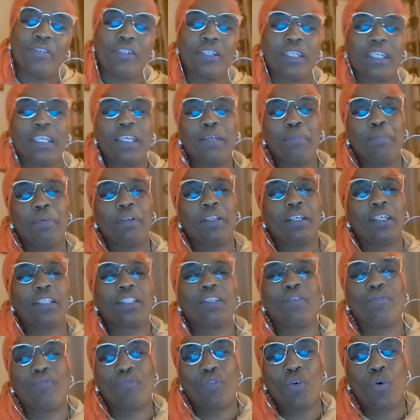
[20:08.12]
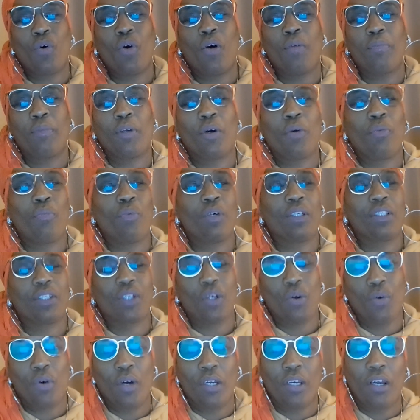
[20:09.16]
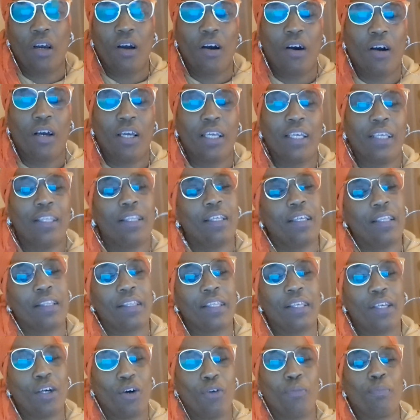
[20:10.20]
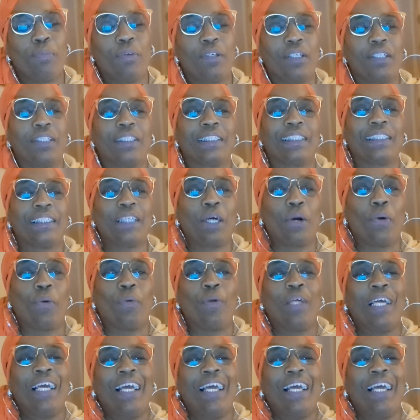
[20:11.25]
for keeping us informed on what's going on in Ethiopia. So